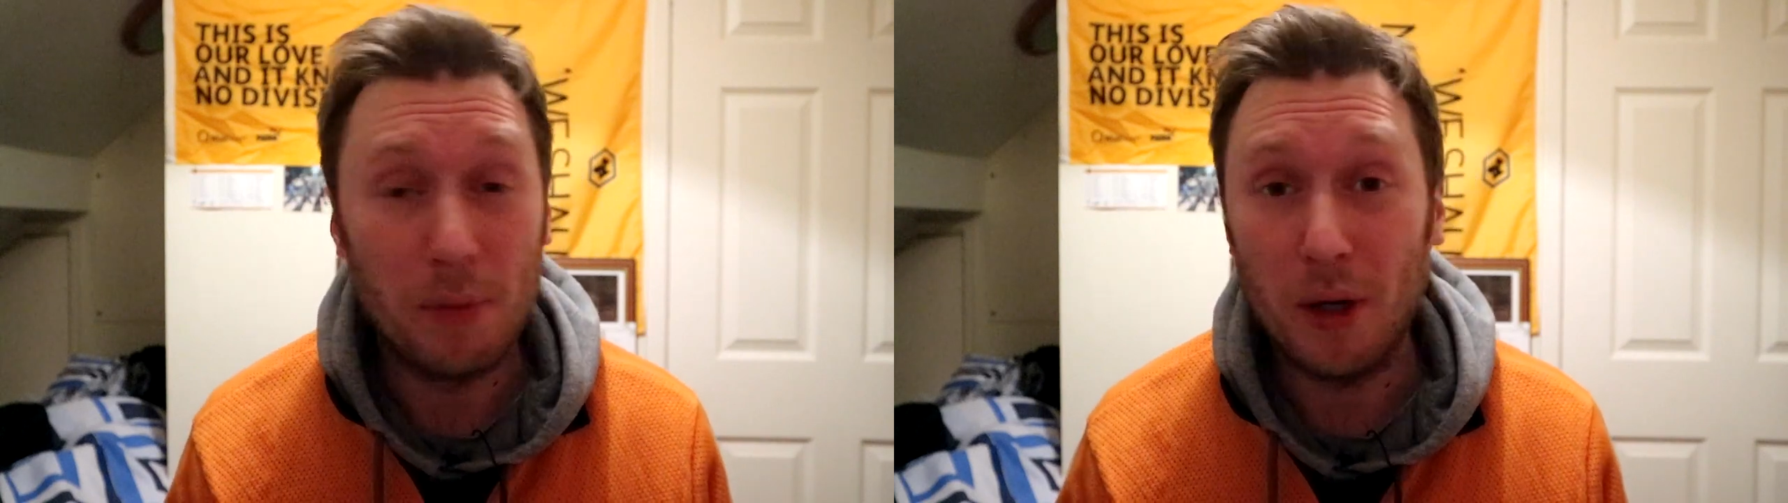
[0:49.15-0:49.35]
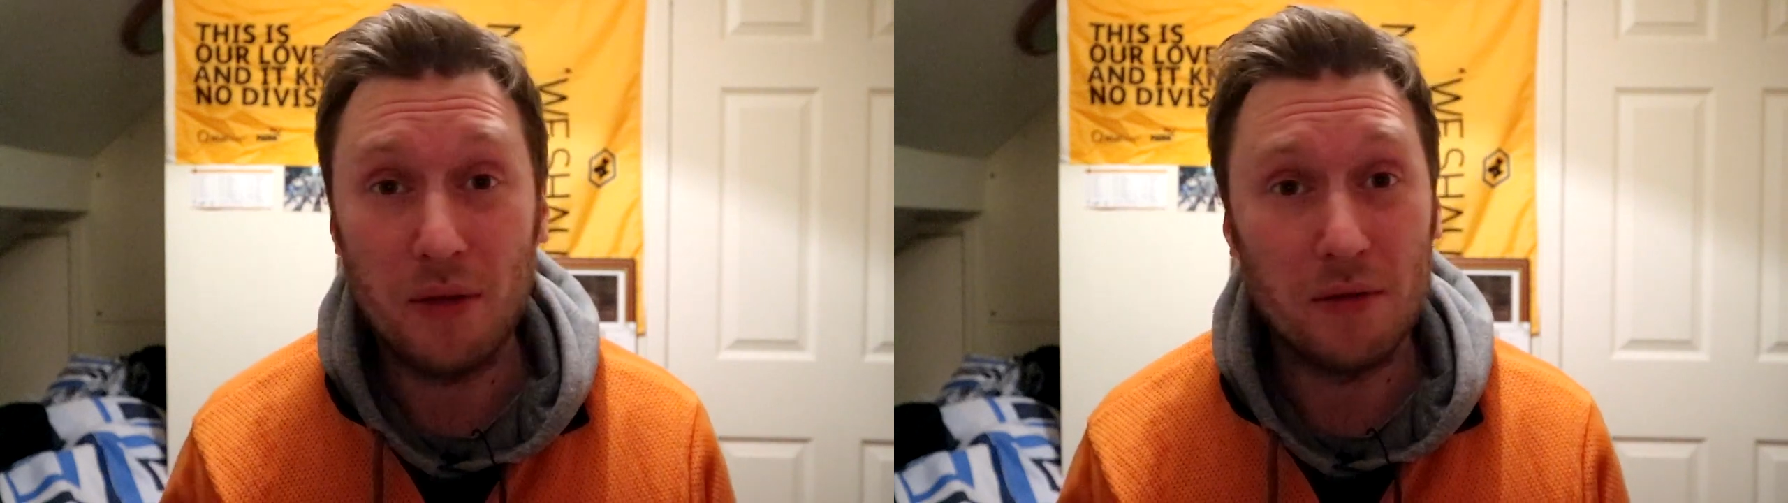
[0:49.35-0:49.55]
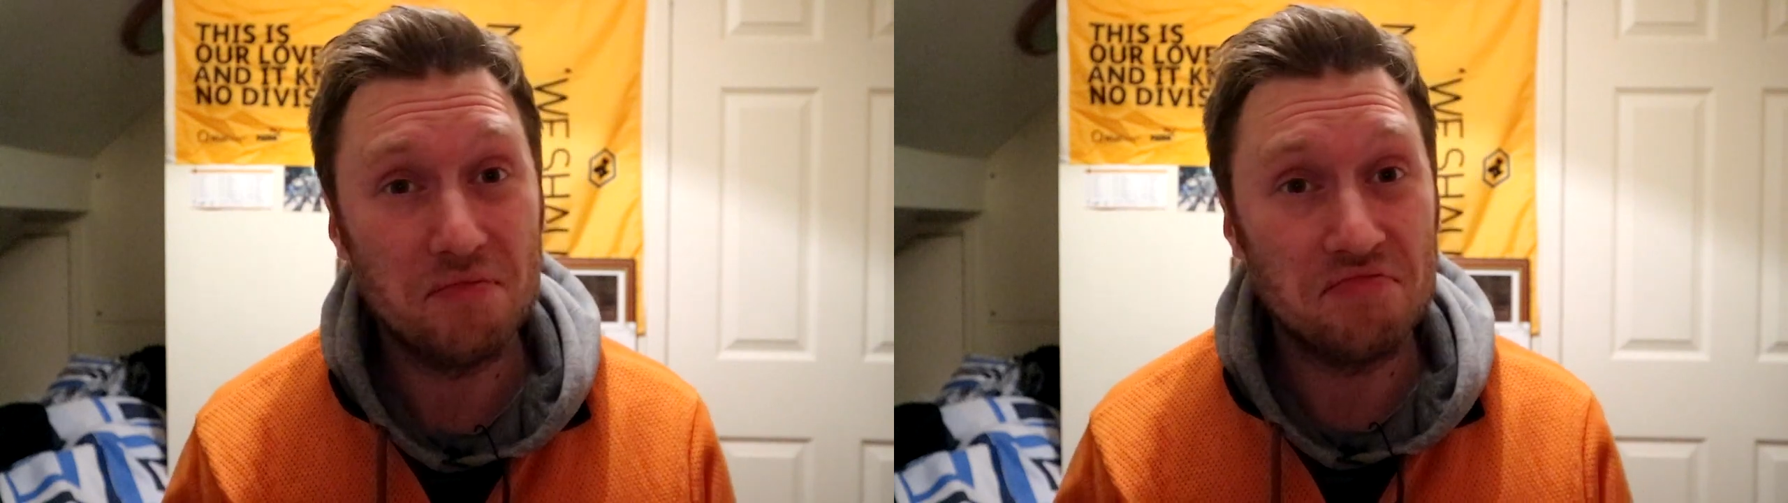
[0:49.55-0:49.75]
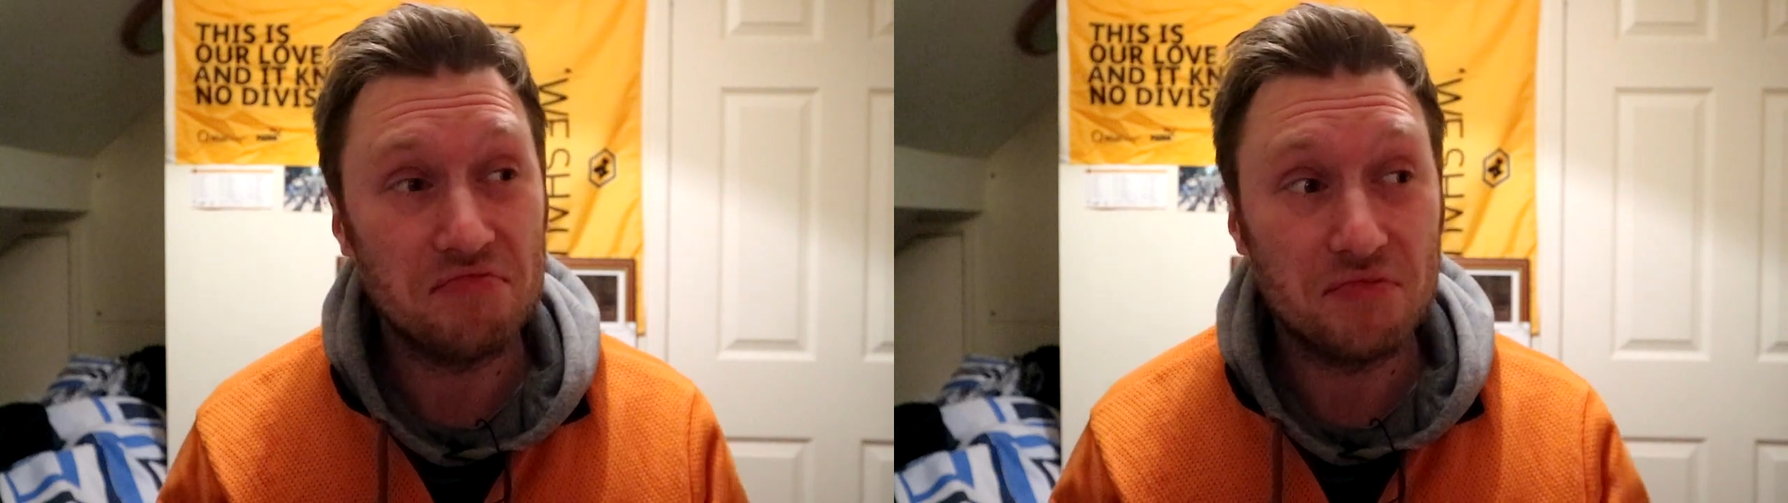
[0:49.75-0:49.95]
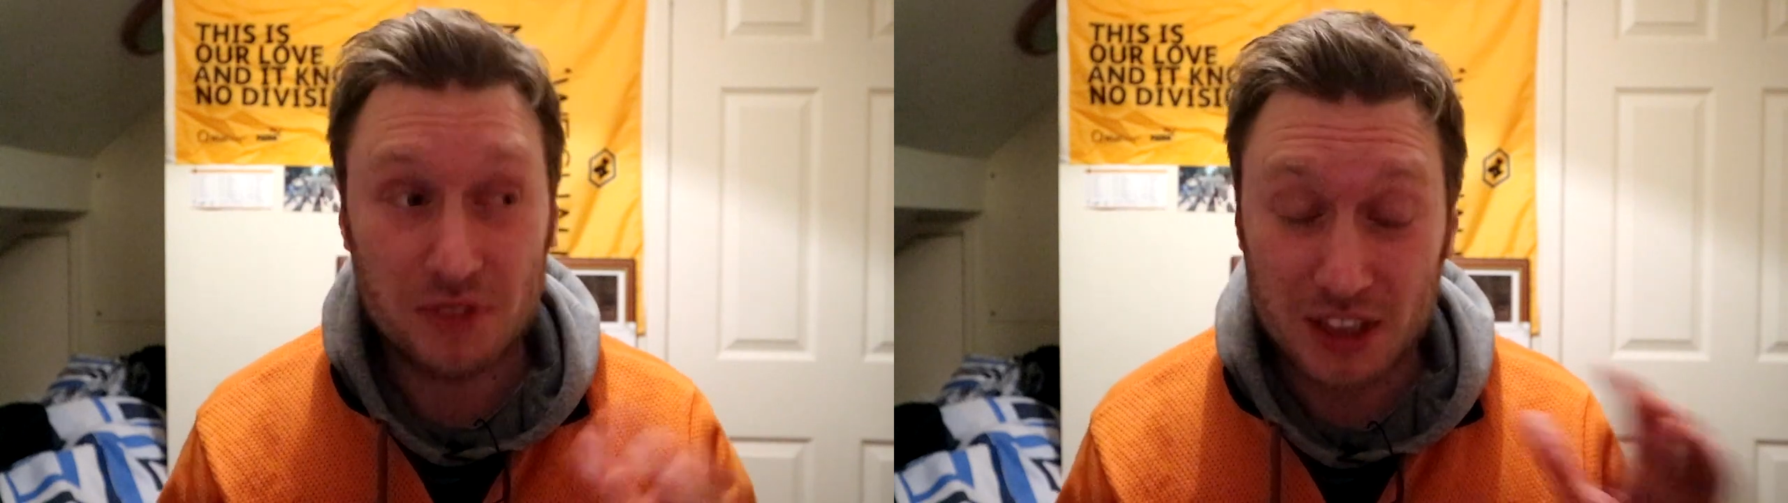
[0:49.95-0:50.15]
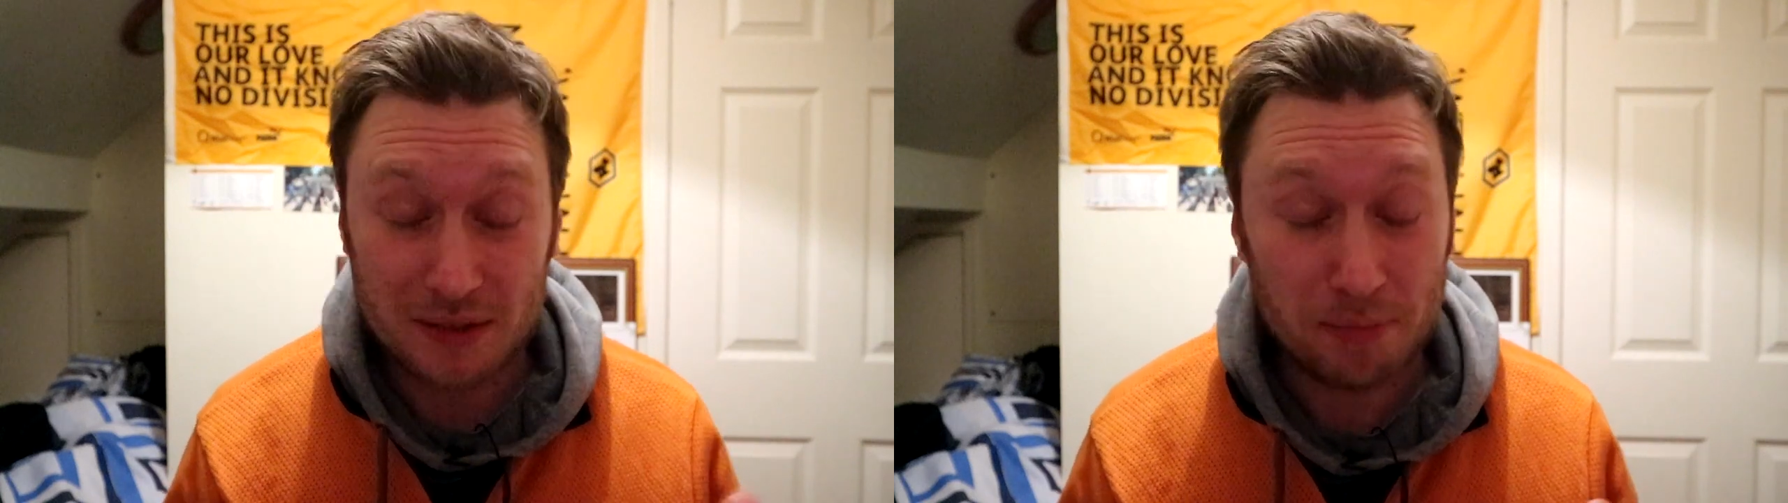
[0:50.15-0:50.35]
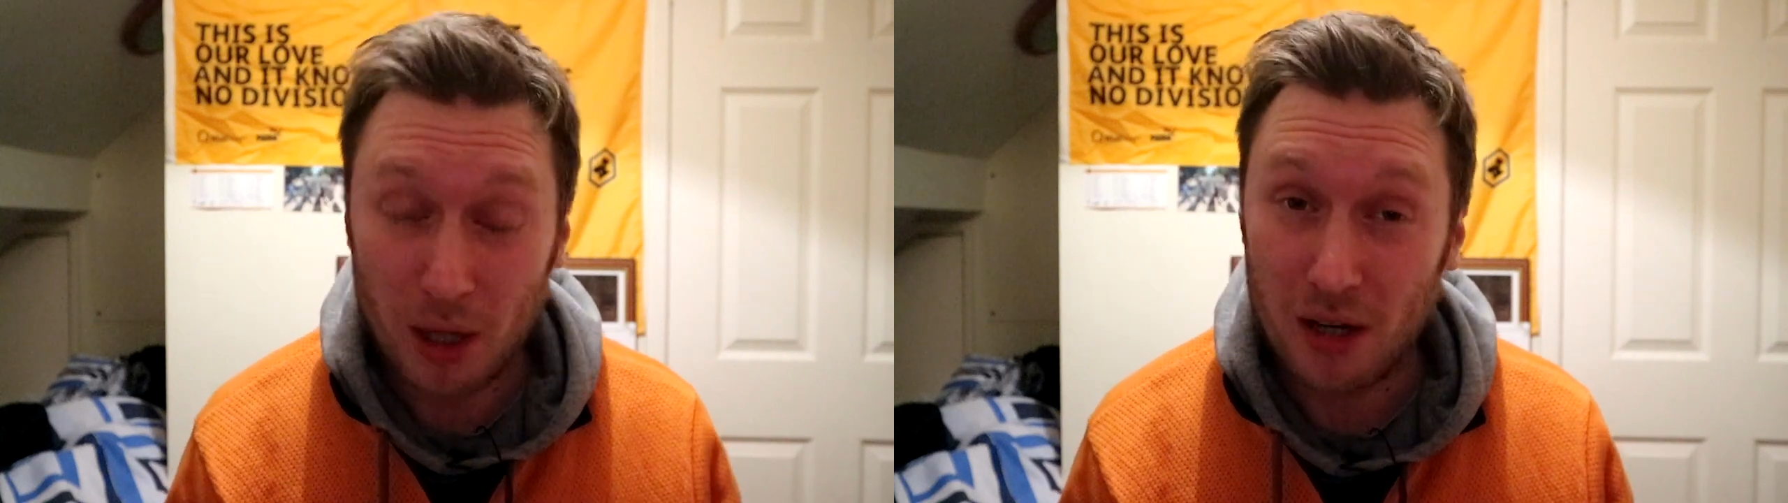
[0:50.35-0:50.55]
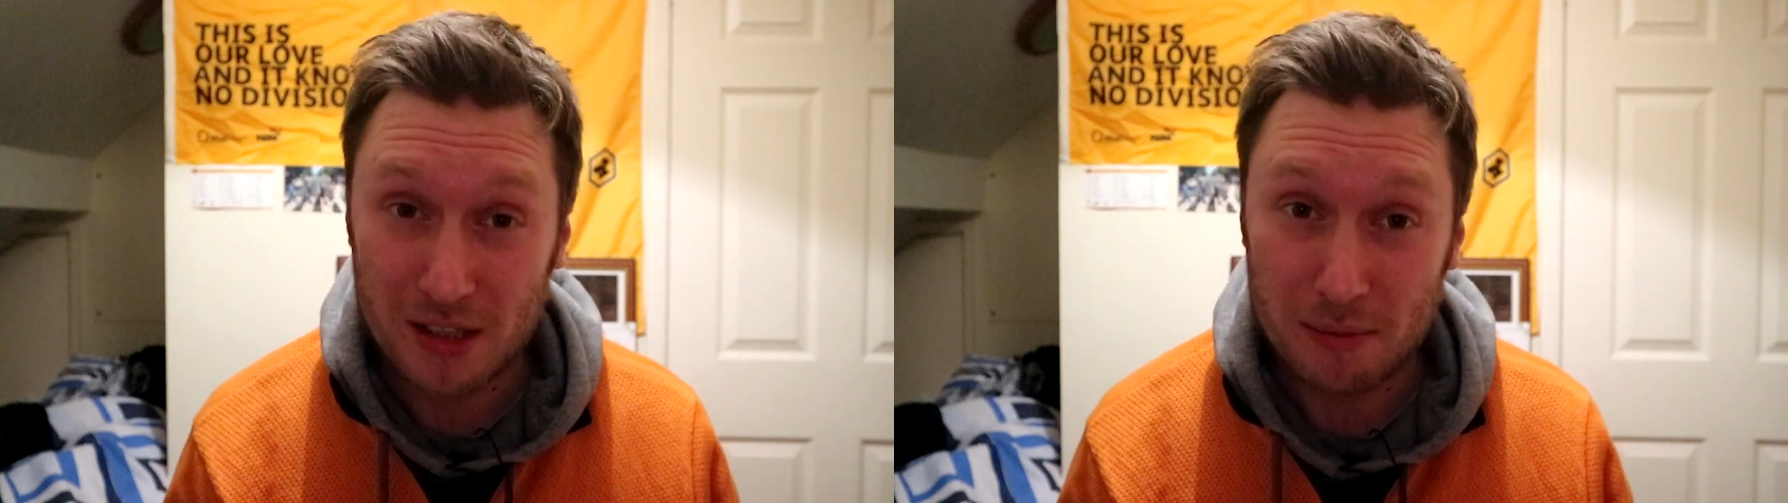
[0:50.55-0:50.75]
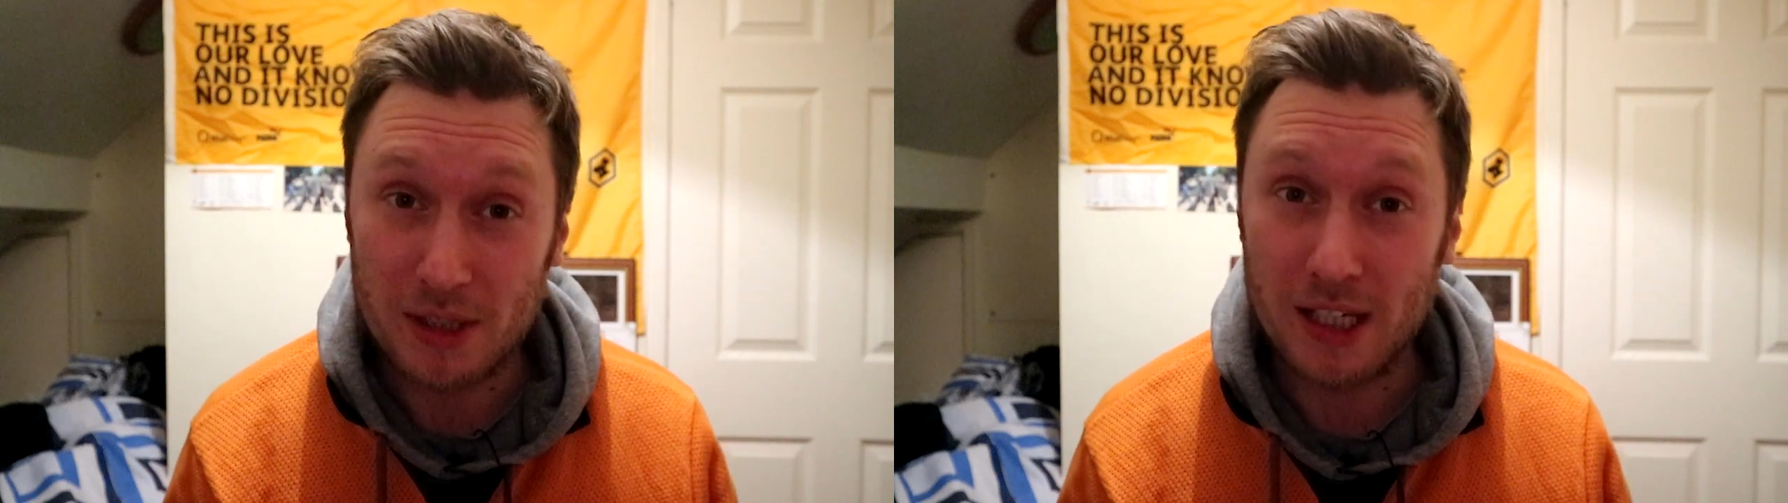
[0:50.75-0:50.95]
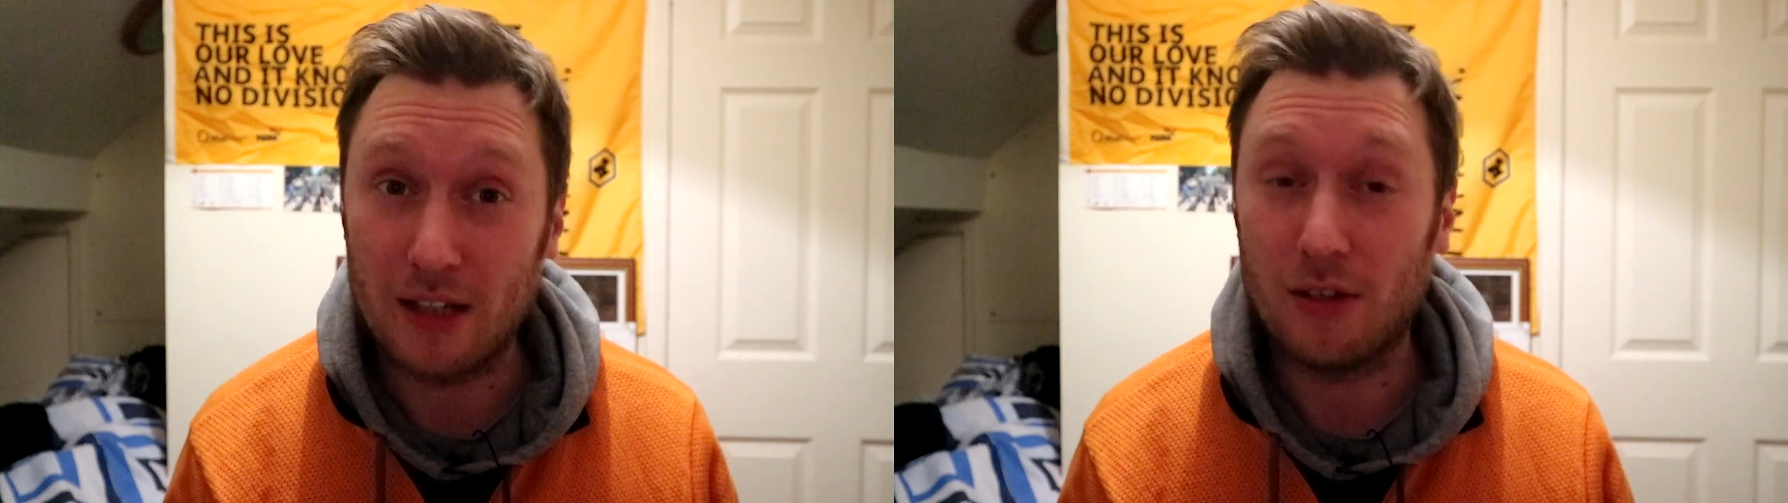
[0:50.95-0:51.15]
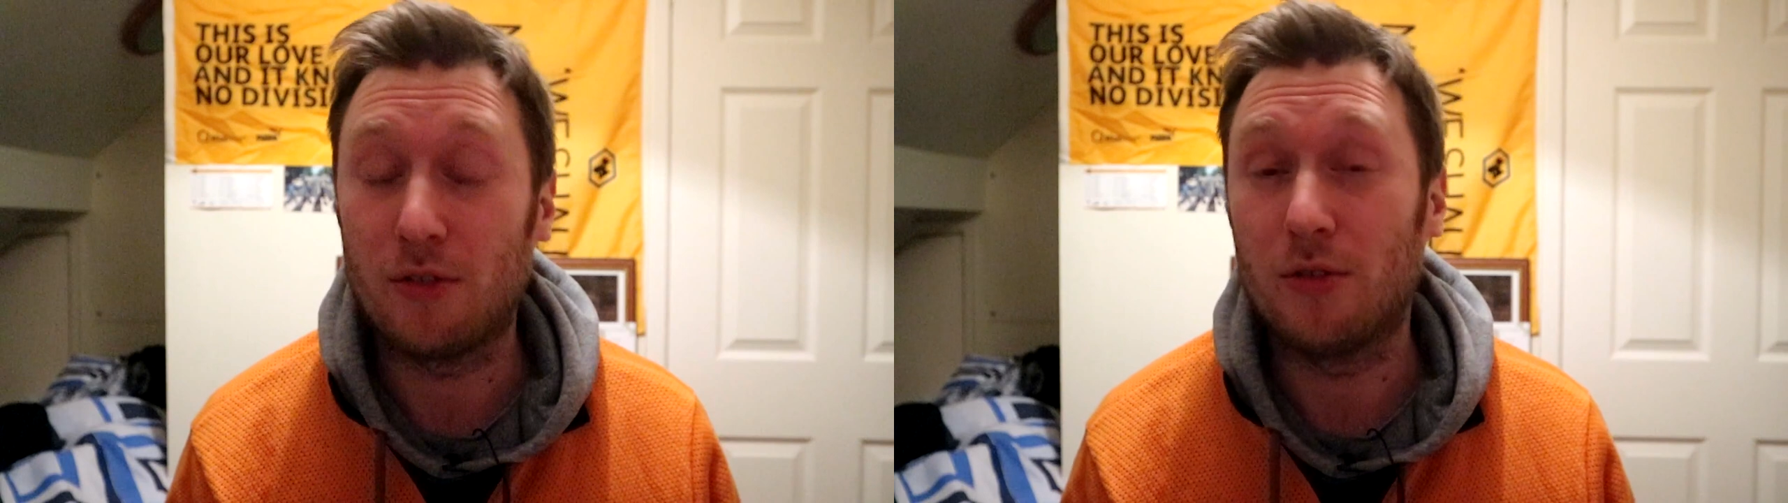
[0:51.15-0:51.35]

But Batth, in particular,